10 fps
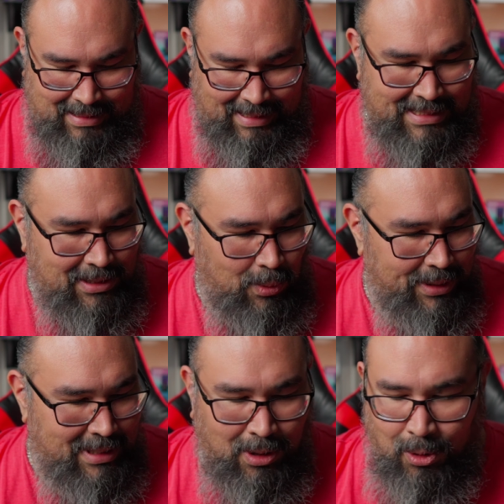it's going
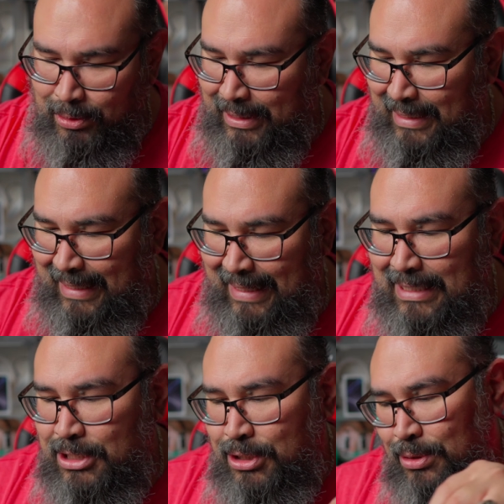to hold it
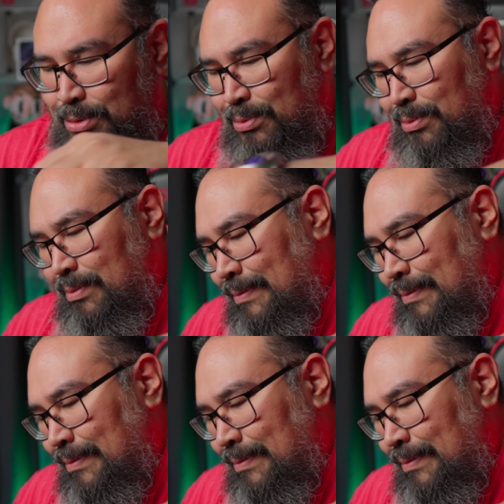into